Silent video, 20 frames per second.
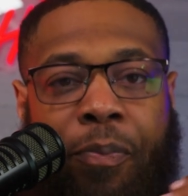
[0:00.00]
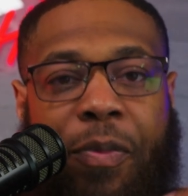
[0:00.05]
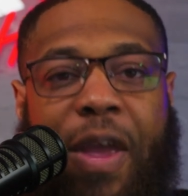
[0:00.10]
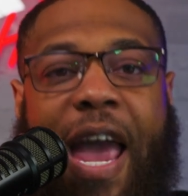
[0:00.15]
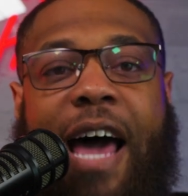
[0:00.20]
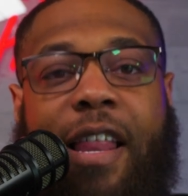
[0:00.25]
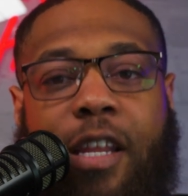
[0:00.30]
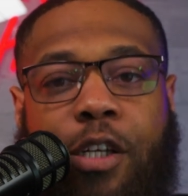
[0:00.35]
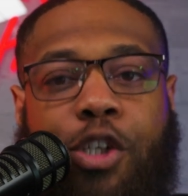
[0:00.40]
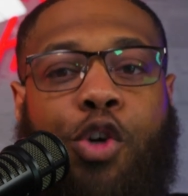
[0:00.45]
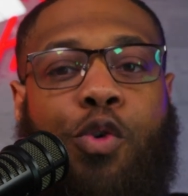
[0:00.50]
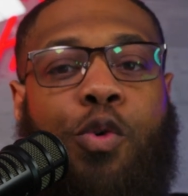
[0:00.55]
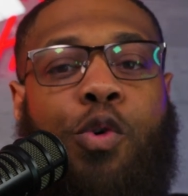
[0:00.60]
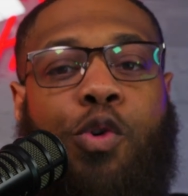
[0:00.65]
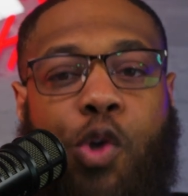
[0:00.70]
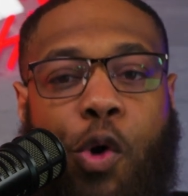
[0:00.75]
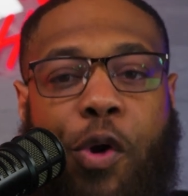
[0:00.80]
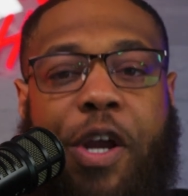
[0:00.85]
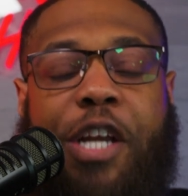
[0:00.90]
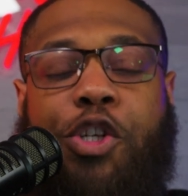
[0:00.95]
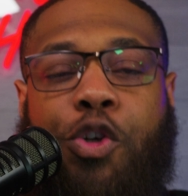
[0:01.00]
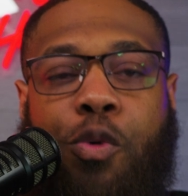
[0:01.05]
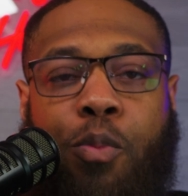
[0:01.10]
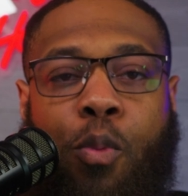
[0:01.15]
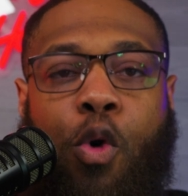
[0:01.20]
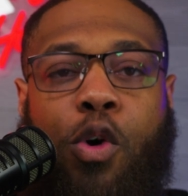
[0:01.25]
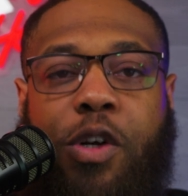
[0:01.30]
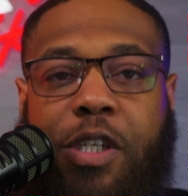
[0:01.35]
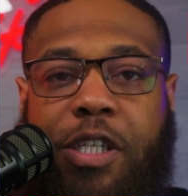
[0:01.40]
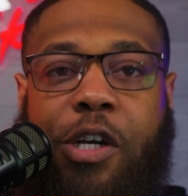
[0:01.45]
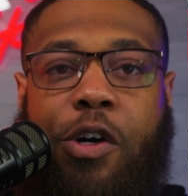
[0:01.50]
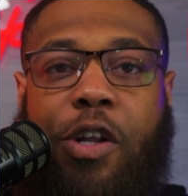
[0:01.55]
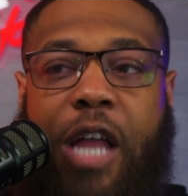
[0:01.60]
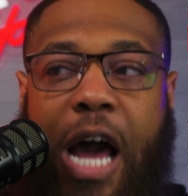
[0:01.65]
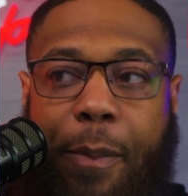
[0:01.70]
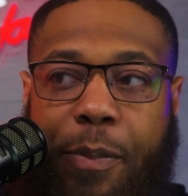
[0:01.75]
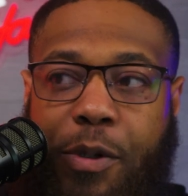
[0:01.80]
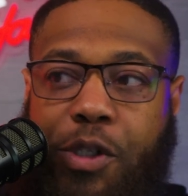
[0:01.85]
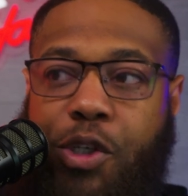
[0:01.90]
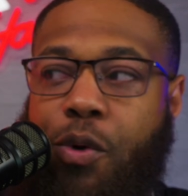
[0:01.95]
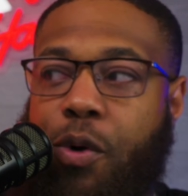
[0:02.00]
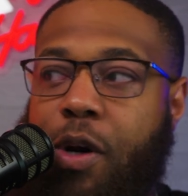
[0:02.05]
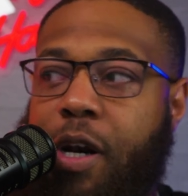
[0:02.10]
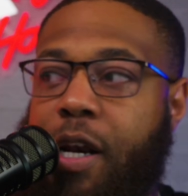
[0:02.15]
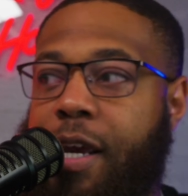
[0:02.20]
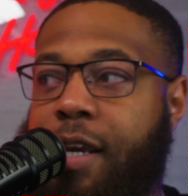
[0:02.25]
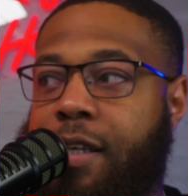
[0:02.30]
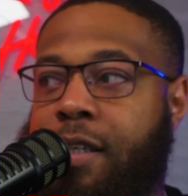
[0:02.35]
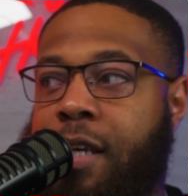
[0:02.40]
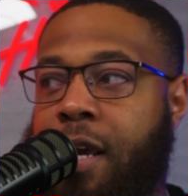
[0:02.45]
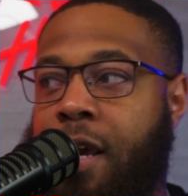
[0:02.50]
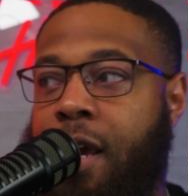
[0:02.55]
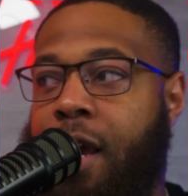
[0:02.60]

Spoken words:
Alex Caruso gets you more steal opportunities.